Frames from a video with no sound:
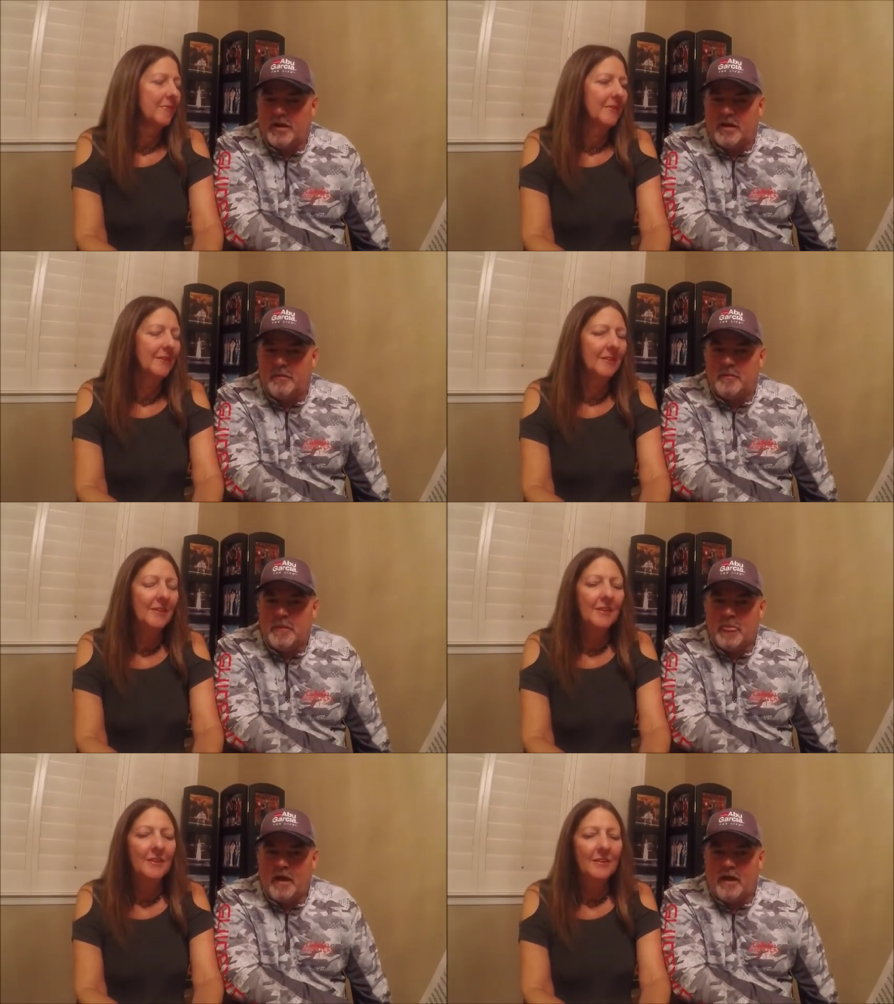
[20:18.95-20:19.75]
Speaker 1: But um,
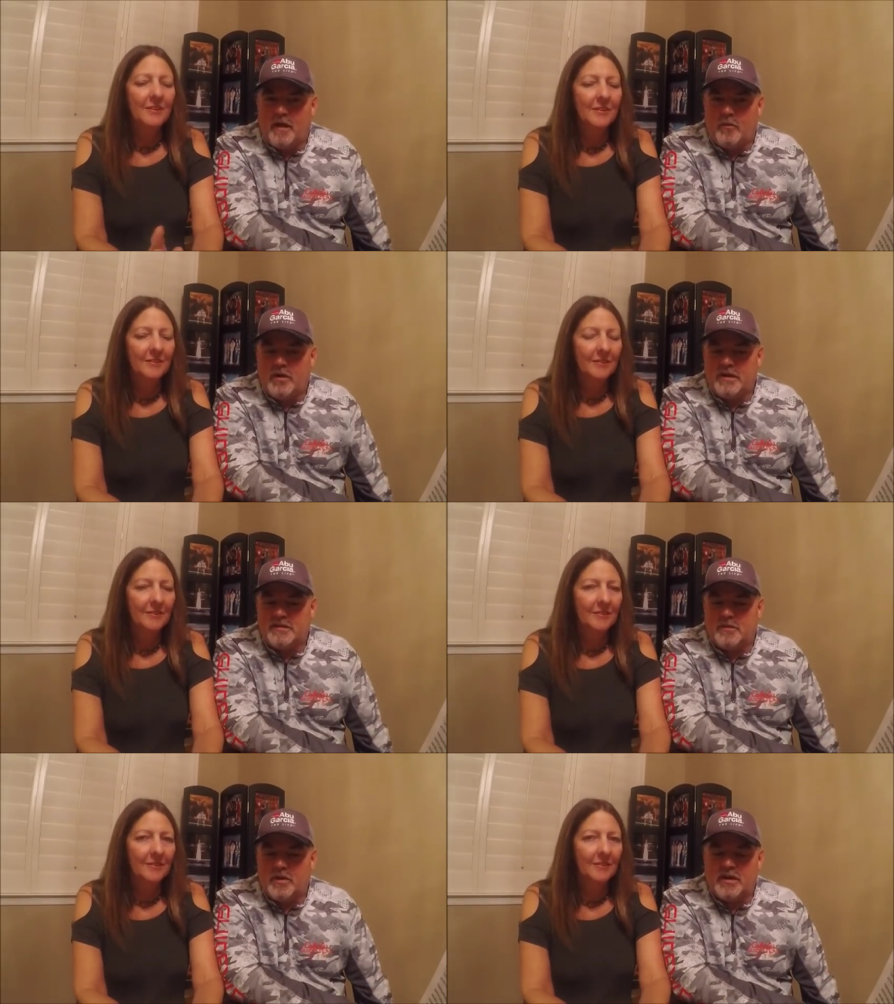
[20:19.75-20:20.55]
uh, one
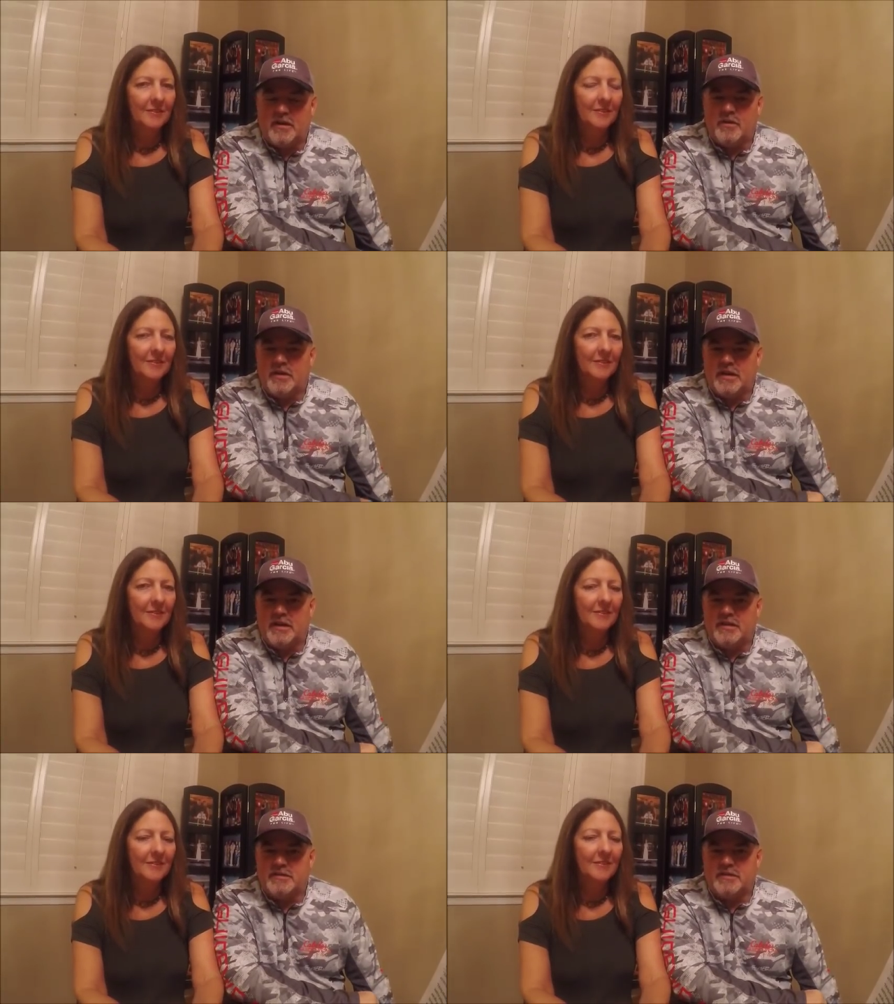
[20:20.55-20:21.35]
easy way to do it
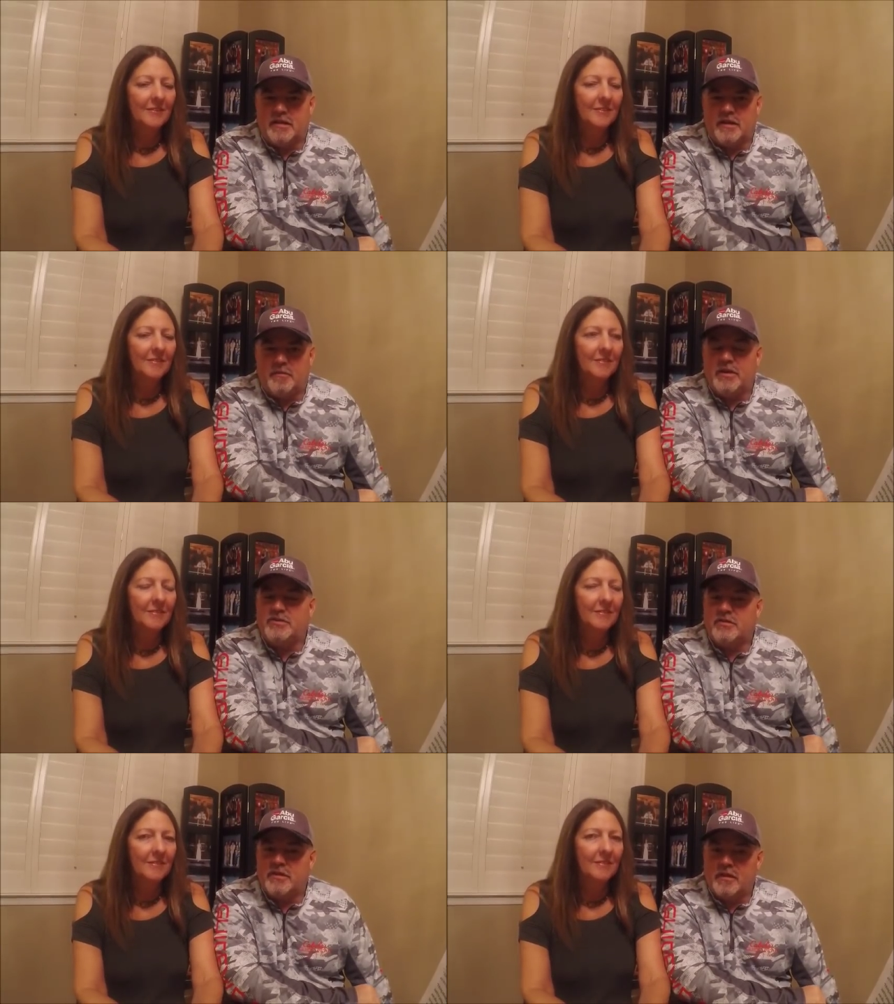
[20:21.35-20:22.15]
is uh,
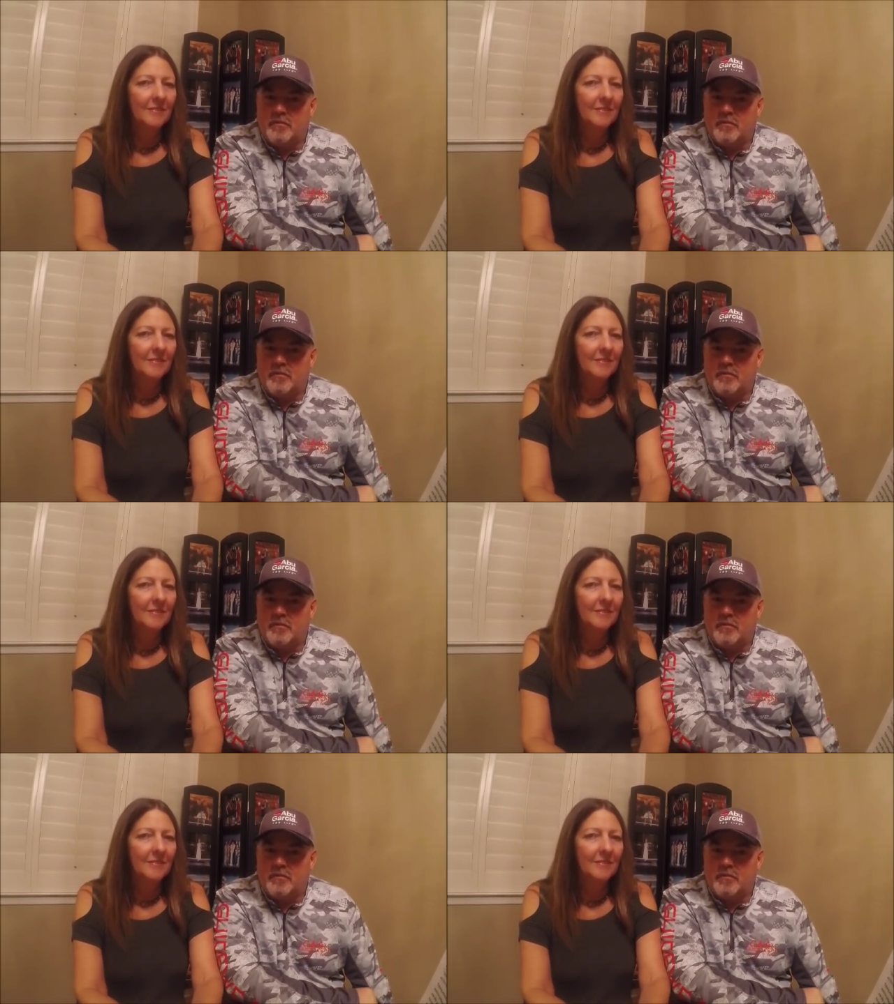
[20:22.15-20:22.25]
make sure that